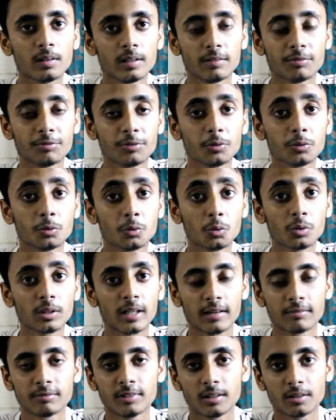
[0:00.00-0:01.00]
if you don't
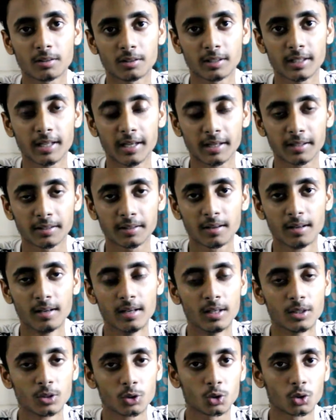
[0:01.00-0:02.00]
have the contact
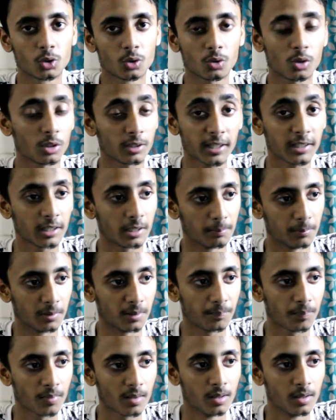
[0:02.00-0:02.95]
number.